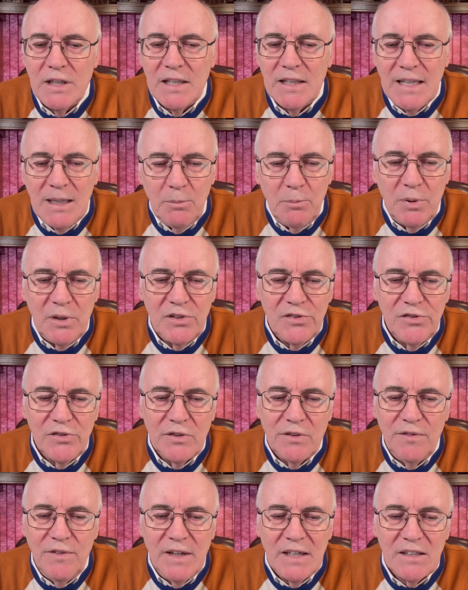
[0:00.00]
And that personal
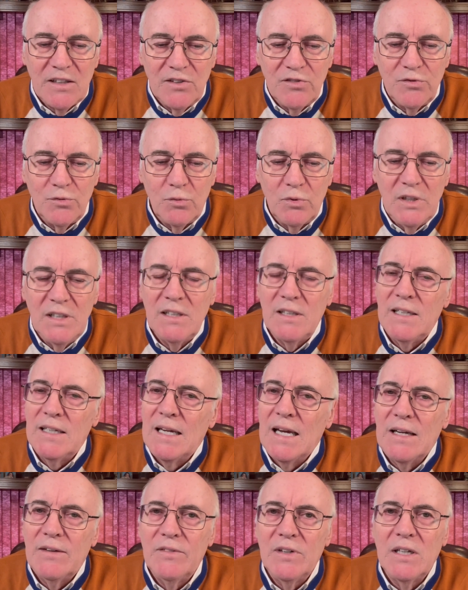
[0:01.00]
effect is really
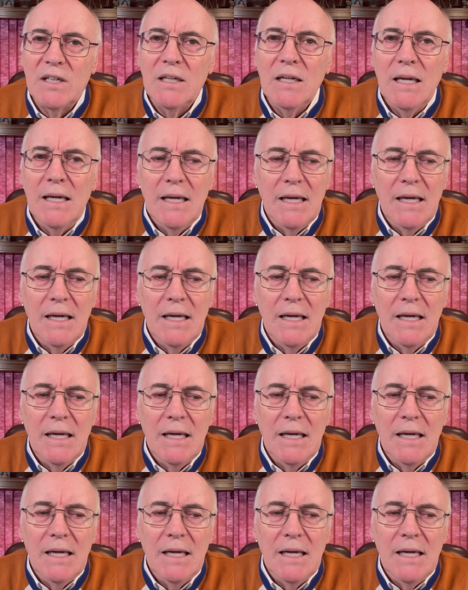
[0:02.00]
having